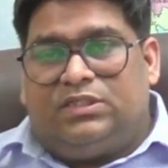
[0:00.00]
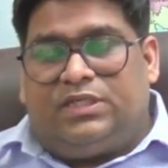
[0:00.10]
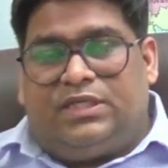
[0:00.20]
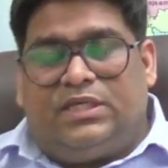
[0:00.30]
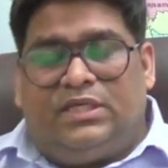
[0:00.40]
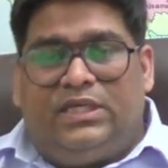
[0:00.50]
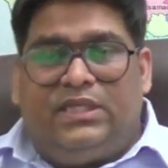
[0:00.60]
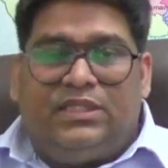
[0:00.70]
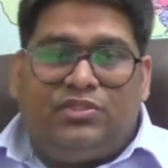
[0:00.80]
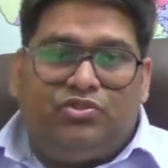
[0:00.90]
okay,
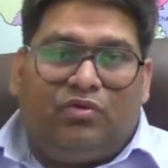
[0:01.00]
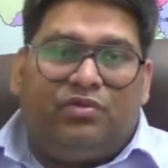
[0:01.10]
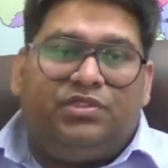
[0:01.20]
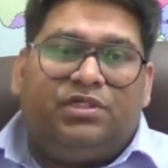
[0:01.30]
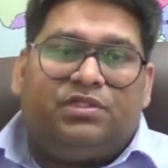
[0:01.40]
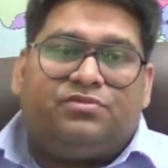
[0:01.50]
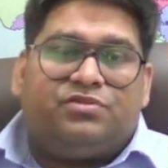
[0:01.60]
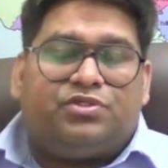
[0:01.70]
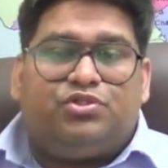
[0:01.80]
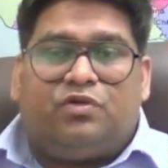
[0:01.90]
in the geological
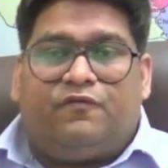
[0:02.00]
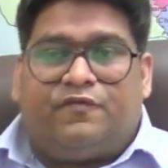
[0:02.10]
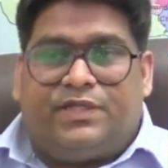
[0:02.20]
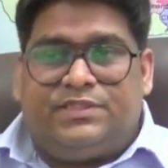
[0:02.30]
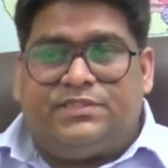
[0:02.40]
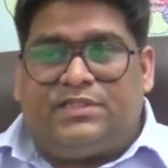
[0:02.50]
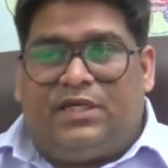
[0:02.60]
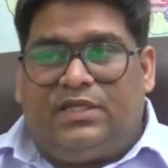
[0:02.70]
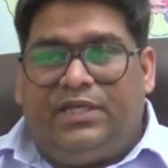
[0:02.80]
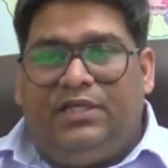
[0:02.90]
structure of
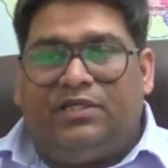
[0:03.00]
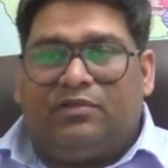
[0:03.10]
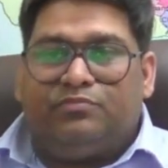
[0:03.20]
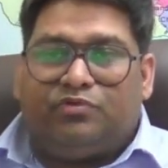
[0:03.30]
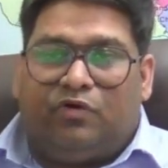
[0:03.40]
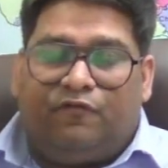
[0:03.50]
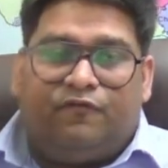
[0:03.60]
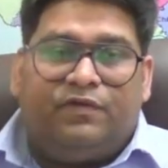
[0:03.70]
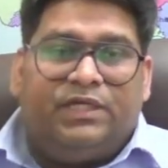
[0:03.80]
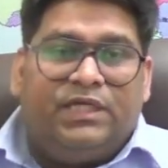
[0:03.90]
Rajasthan in terms
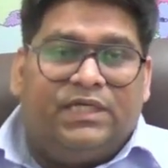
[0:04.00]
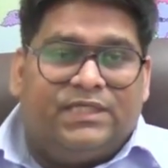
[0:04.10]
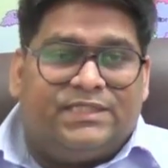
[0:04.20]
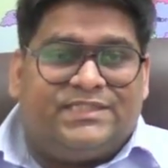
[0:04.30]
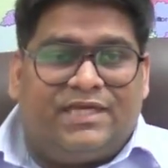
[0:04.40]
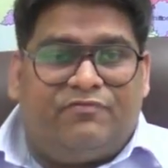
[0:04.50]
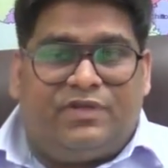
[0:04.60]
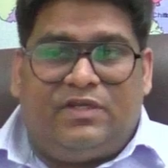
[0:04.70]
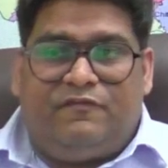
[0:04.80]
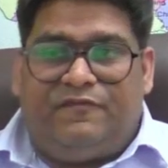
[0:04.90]
of
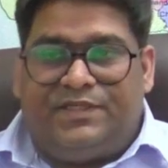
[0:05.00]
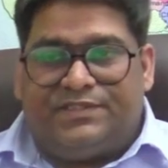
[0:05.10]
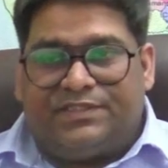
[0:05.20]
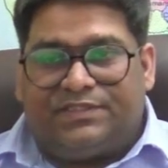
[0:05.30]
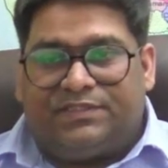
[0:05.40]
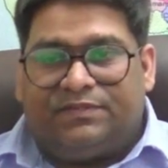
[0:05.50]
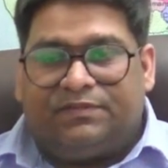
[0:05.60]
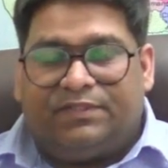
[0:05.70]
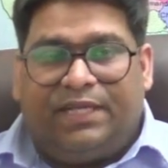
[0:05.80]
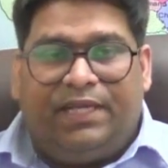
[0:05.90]
several phases,
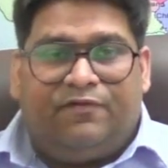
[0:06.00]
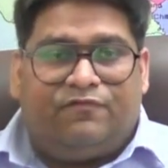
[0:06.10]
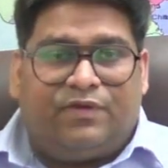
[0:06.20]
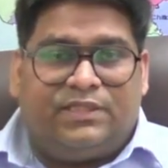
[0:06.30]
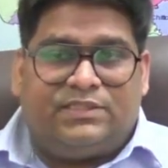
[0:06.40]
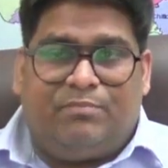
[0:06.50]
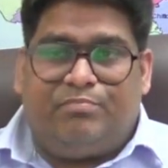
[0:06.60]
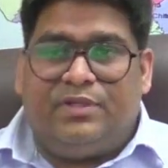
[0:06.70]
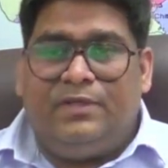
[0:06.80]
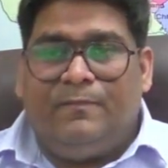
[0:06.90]
right? For
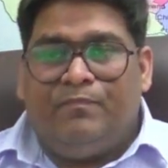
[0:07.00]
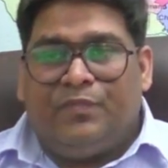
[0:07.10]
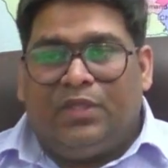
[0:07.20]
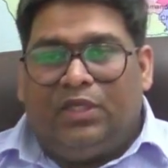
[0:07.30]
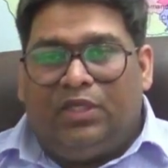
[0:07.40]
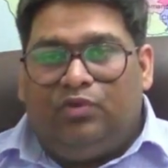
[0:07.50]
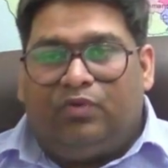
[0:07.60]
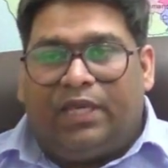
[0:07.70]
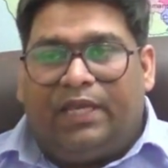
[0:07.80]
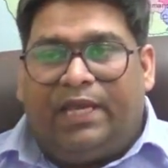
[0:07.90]
example, you
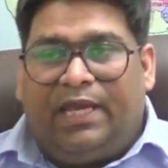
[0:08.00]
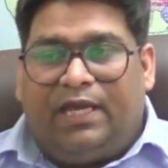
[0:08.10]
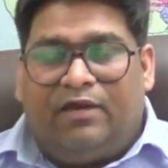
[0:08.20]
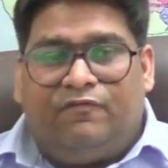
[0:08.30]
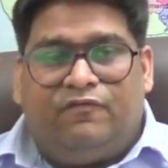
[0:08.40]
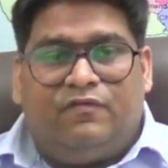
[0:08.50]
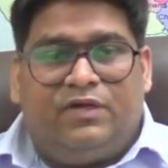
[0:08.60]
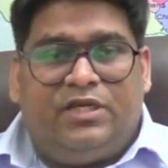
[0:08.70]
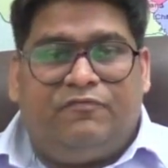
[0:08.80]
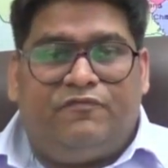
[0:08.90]
can have
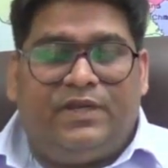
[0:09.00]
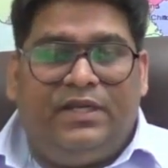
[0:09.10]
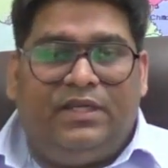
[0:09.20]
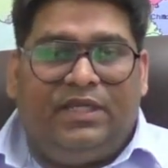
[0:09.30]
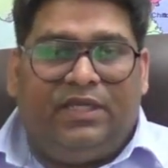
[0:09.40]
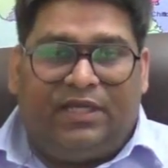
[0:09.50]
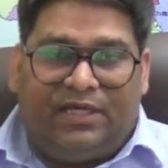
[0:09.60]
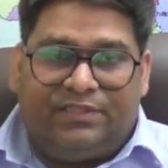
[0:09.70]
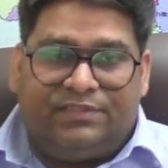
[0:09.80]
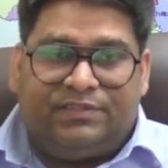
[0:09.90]
different
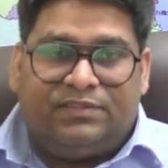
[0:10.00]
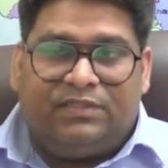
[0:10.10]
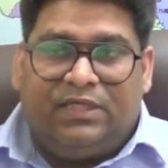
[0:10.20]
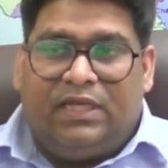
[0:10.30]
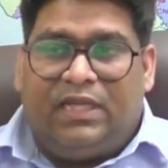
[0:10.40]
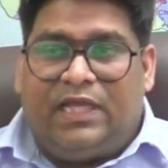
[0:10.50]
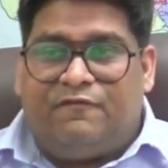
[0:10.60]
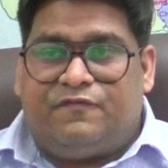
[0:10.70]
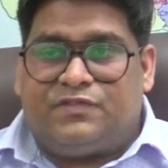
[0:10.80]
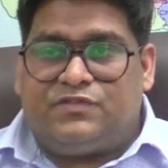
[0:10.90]
eras,
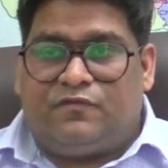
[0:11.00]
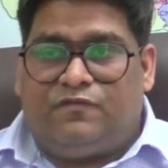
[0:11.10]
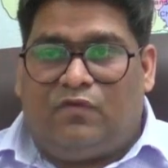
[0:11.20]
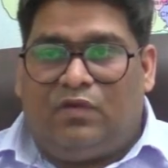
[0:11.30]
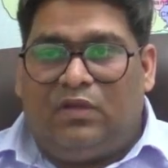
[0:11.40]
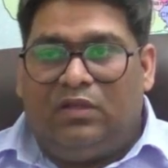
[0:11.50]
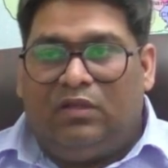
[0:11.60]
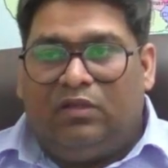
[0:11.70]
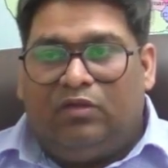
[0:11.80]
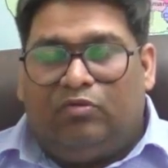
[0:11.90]
like first of all,
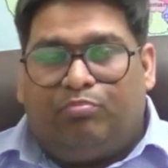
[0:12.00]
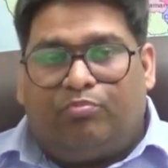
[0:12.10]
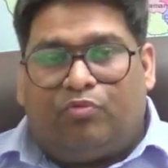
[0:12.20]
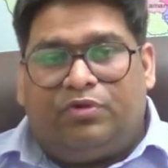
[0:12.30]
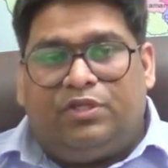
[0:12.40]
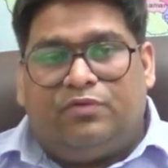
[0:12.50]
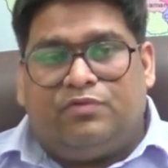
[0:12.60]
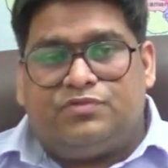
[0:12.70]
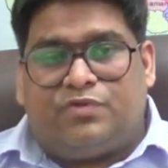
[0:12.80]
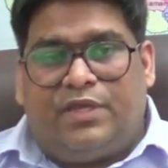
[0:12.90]

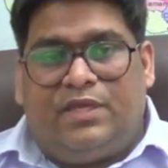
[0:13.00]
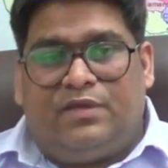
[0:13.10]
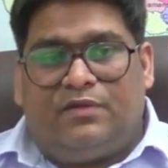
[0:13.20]
Proterozoic